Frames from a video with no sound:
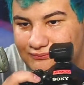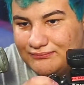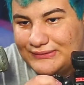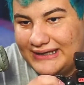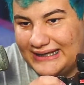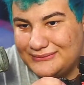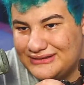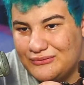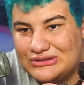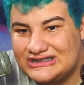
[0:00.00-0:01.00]
camera
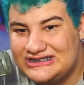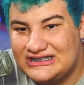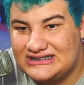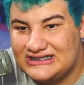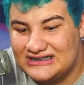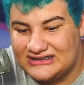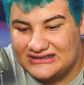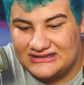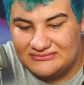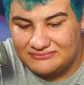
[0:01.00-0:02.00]
that wasn't just
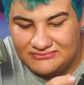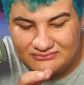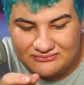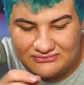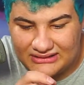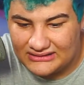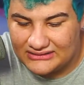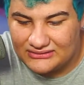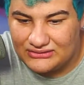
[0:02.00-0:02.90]
like a